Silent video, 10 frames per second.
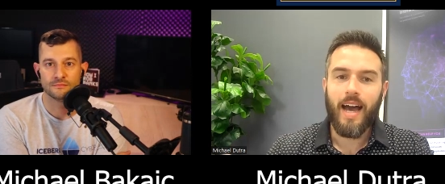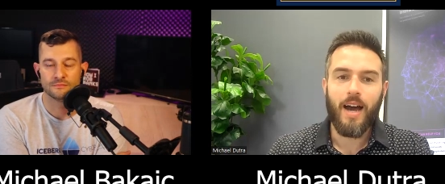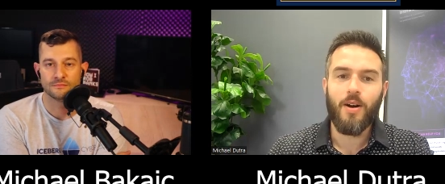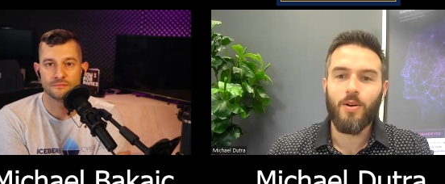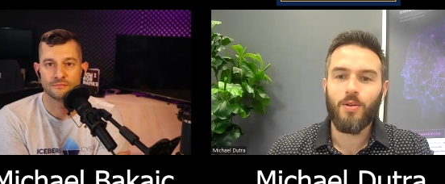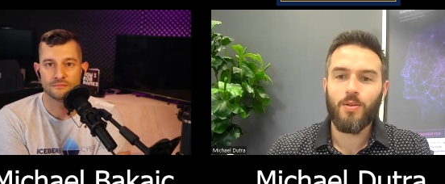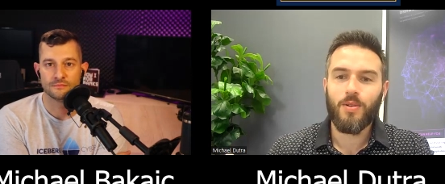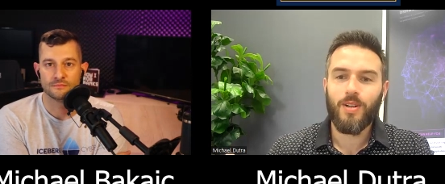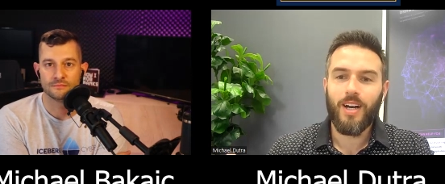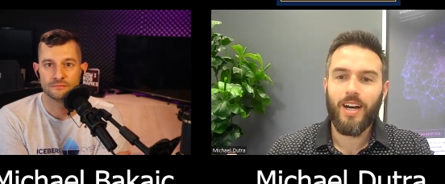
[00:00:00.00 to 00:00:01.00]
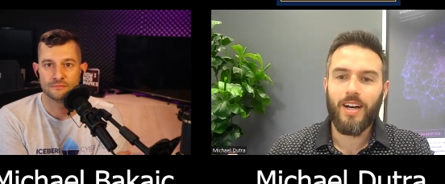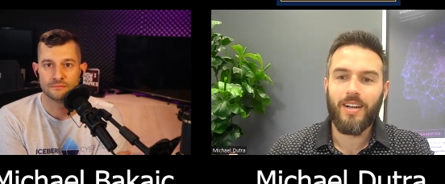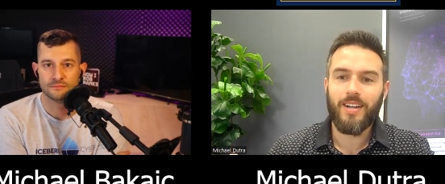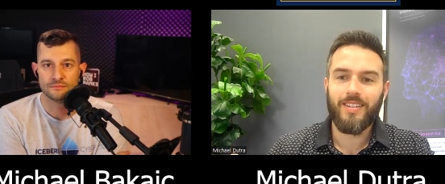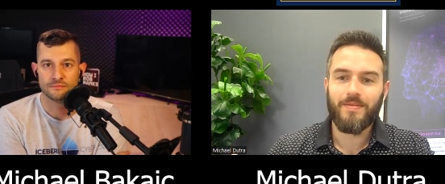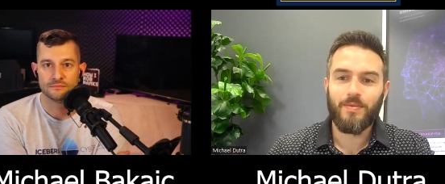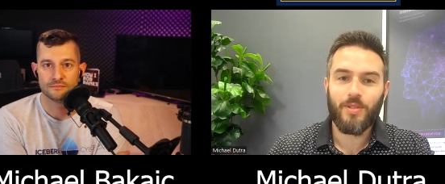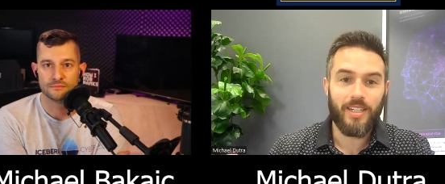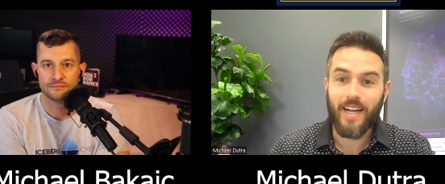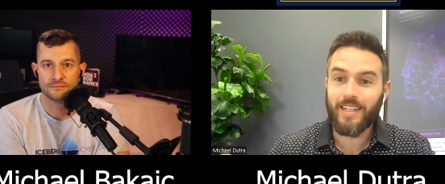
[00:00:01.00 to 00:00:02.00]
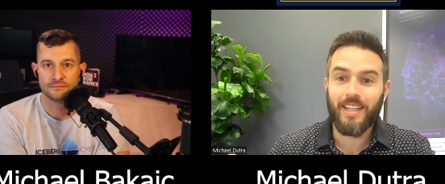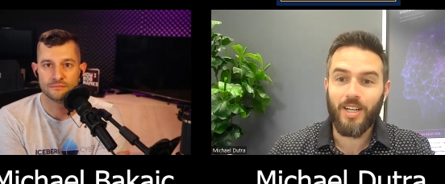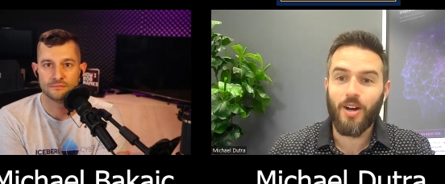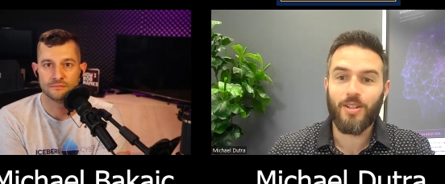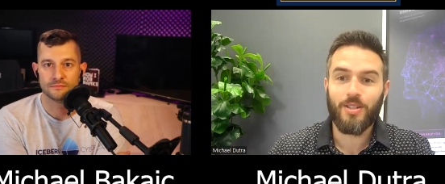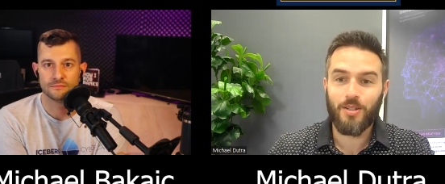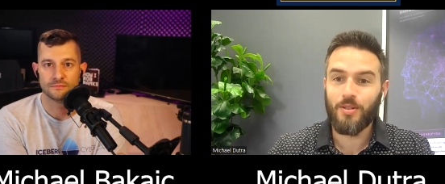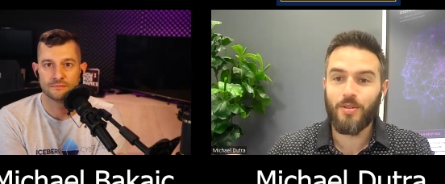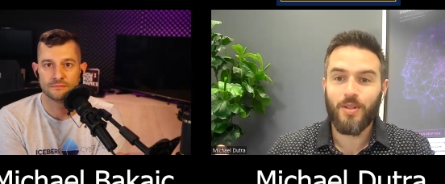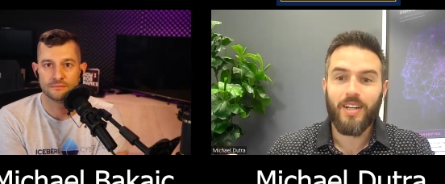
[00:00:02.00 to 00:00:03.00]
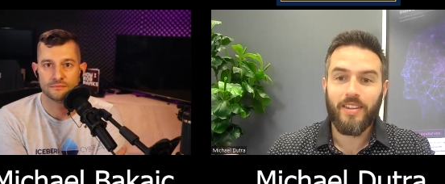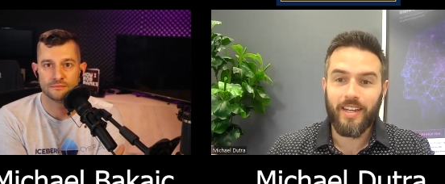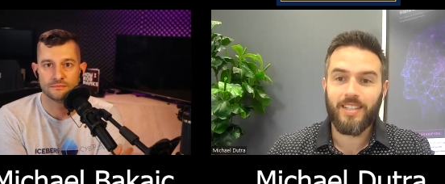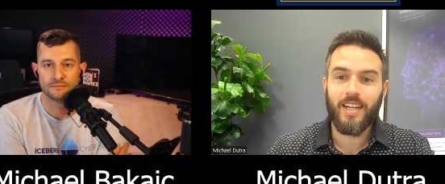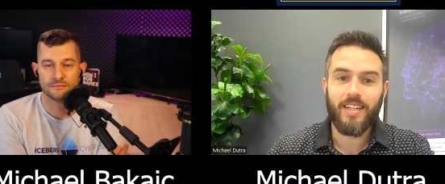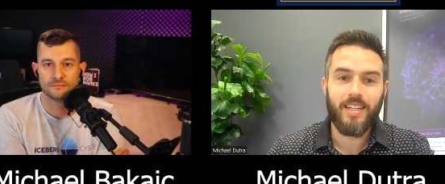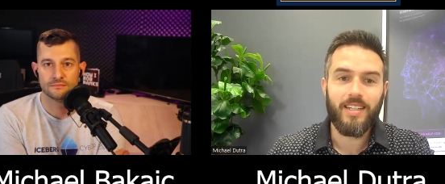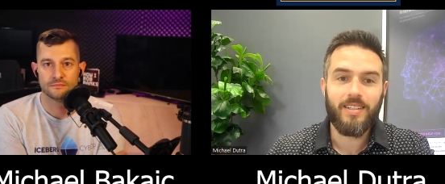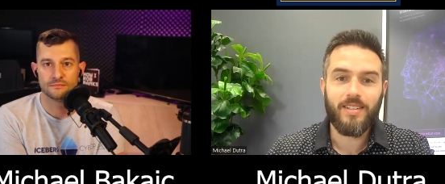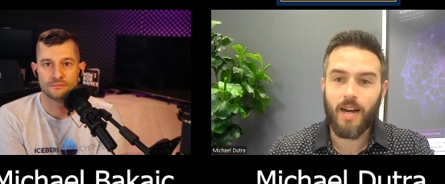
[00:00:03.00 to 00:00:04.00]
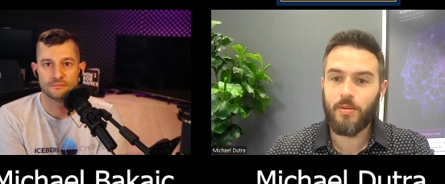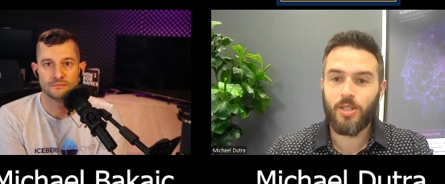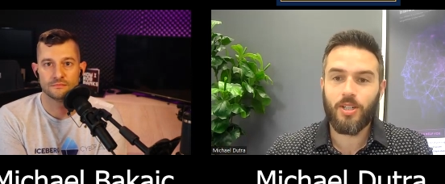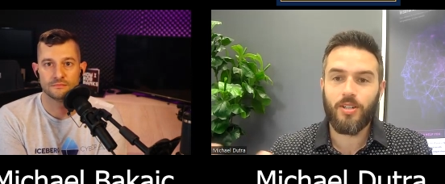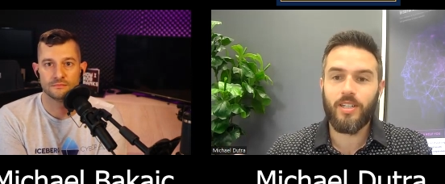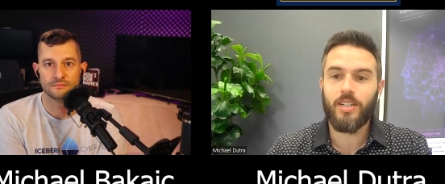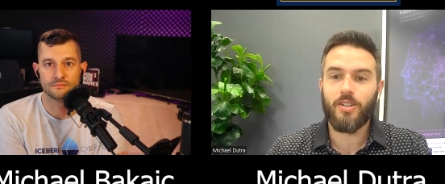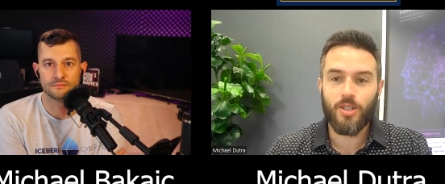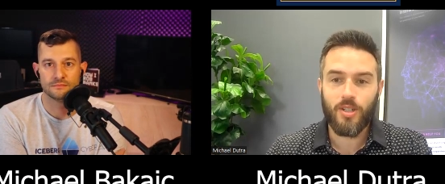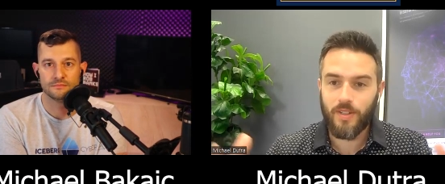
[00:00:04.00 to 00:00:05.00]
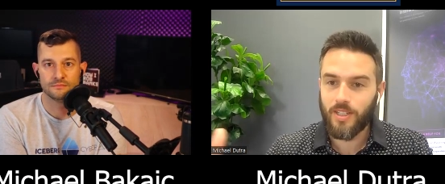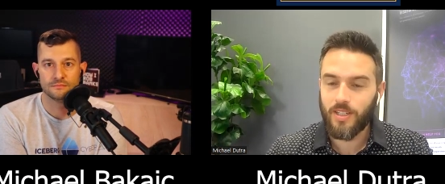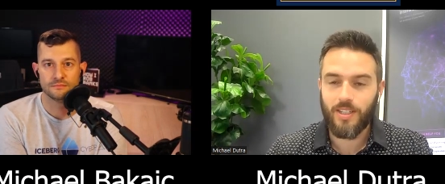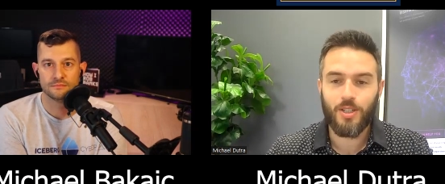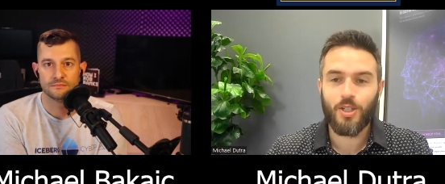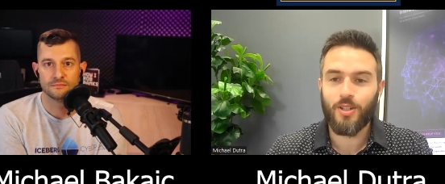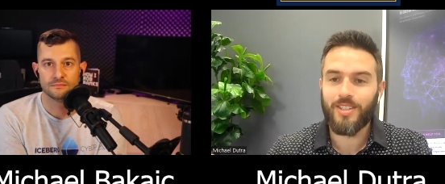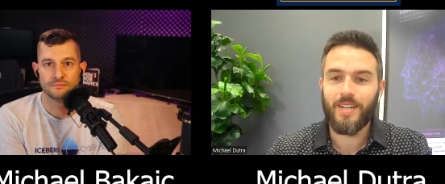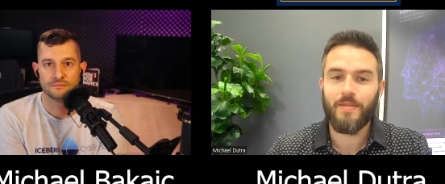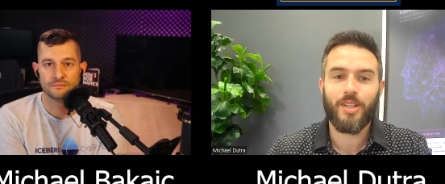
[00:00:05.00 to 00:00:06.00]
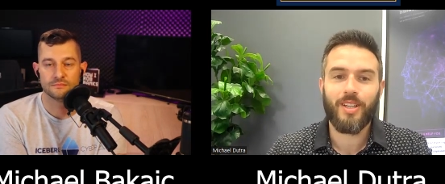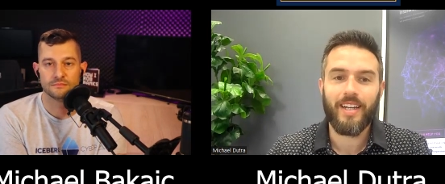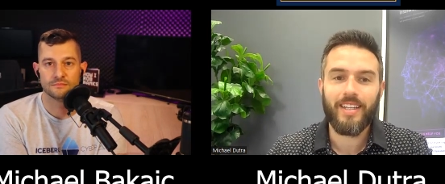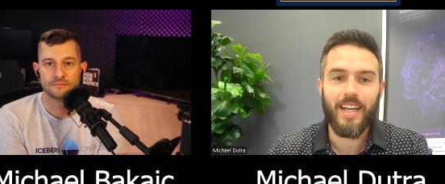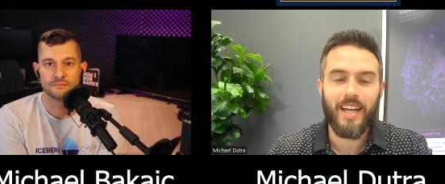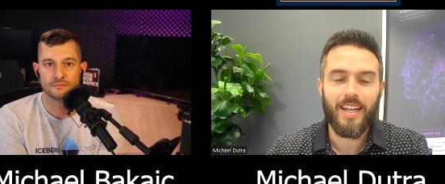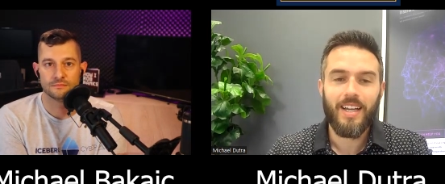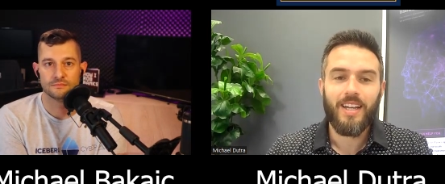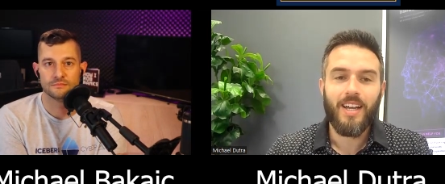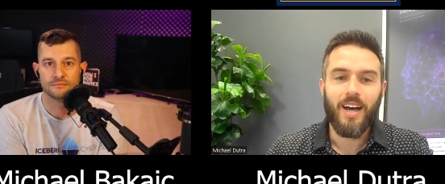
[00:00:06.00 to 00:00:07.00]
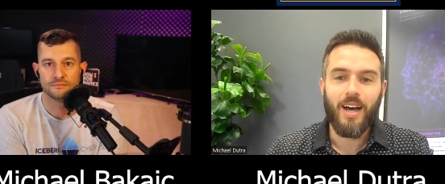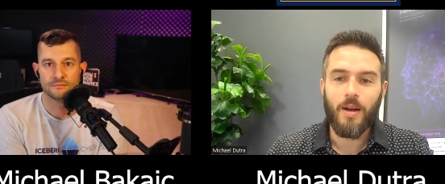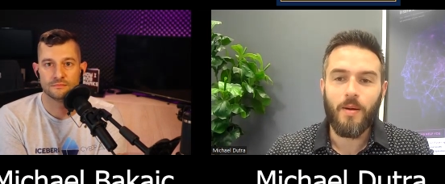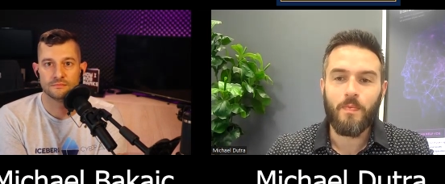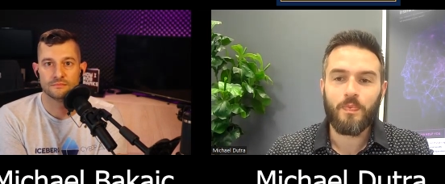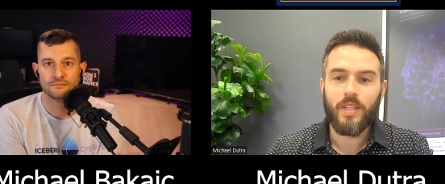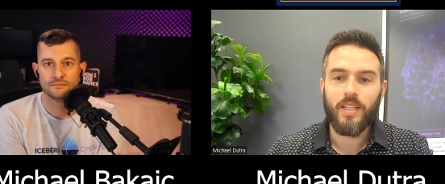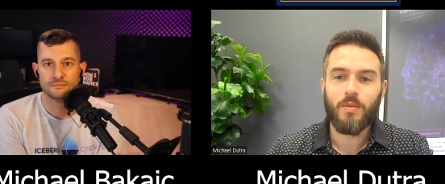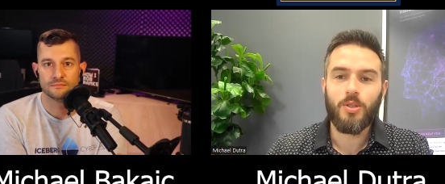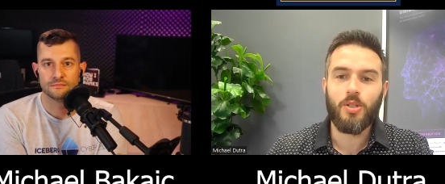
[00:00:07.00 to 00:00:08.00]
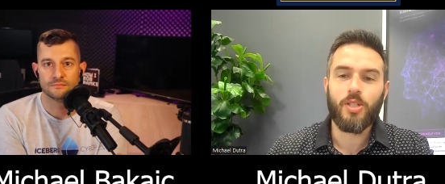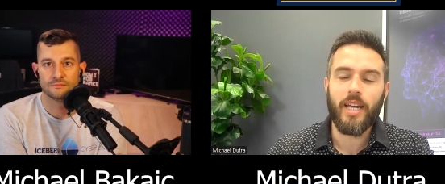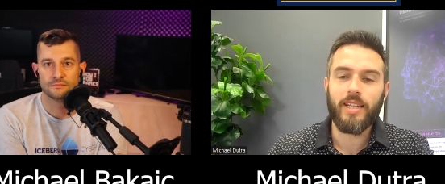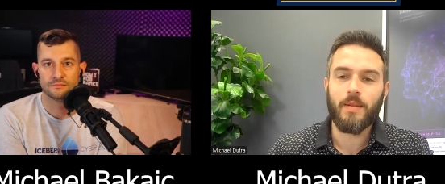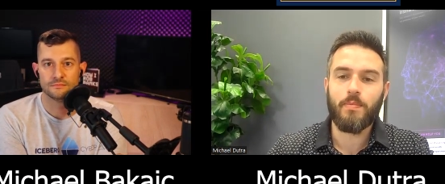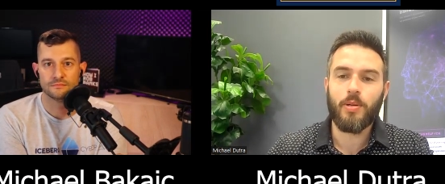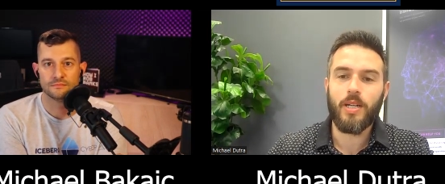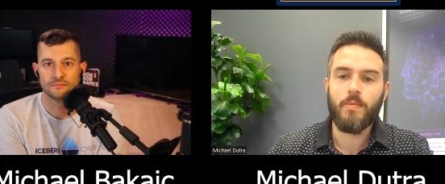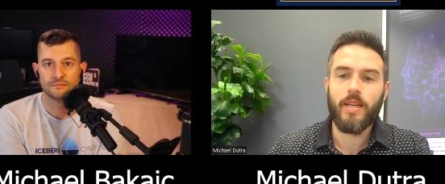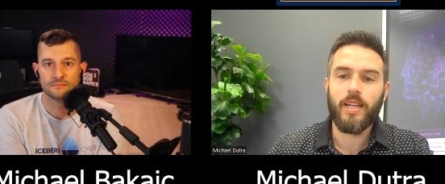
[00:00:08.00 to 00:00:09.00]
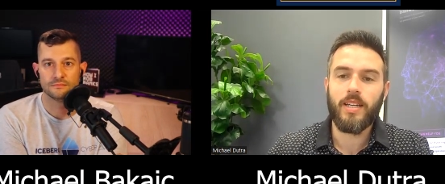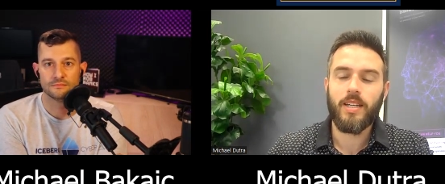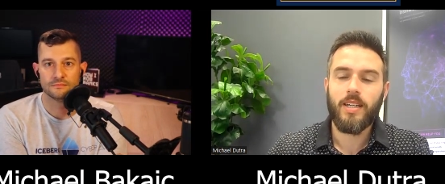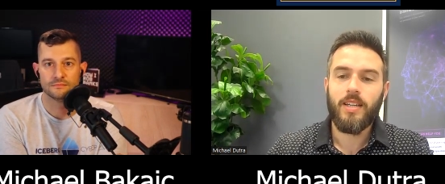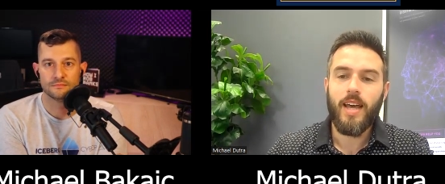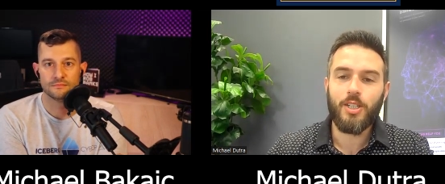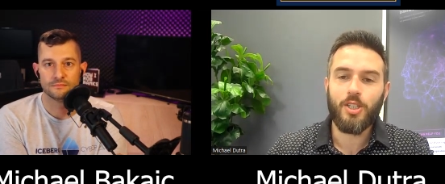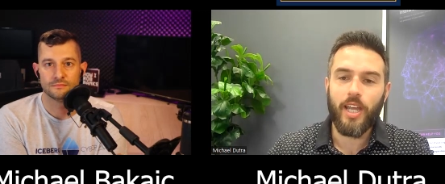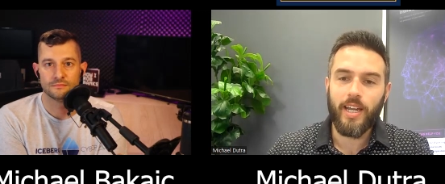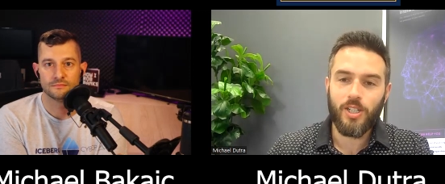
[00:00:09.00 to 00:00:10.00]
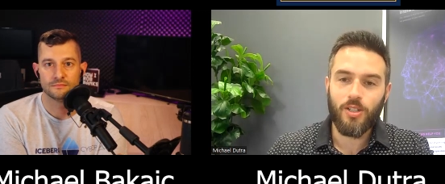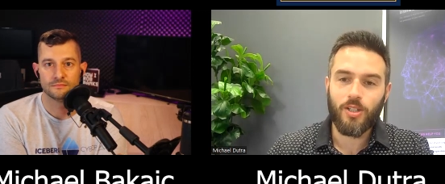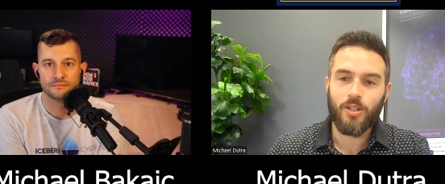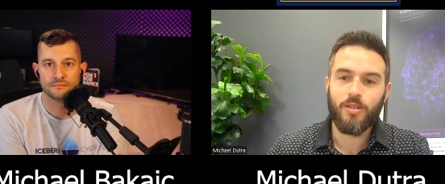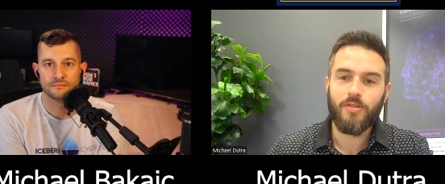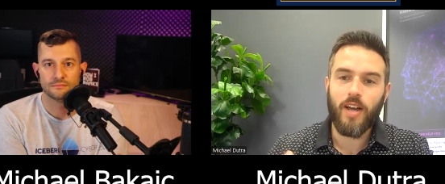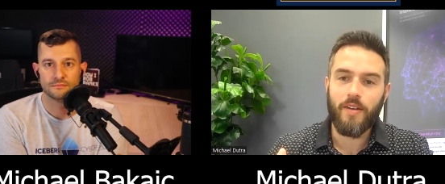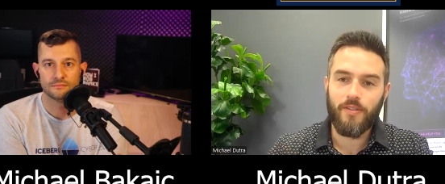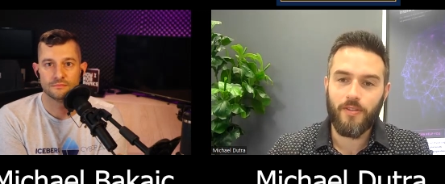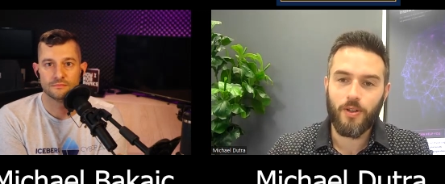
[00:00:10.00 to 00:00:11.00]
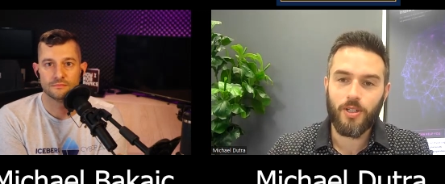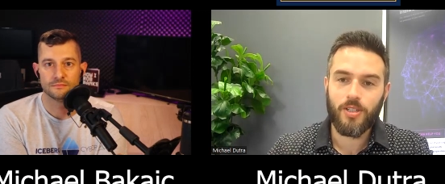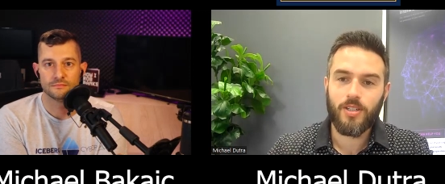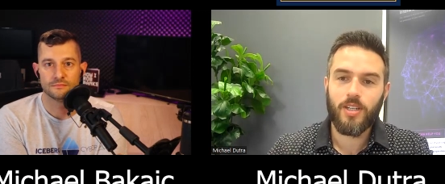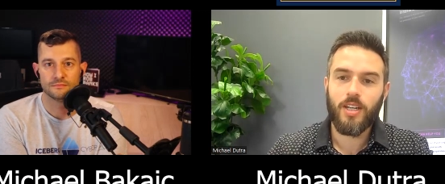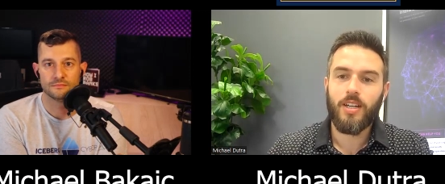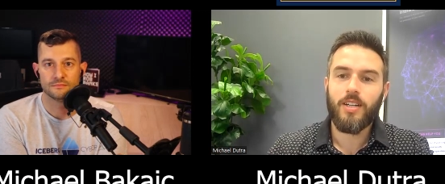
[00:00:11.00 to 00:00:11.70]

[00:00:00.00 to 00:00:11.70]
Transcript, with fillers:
Speaker 1: how uh, connected they are to things that need cybersecurity and your services and insurance and everything like that. Um, would you say it's a pretty big educational curve at first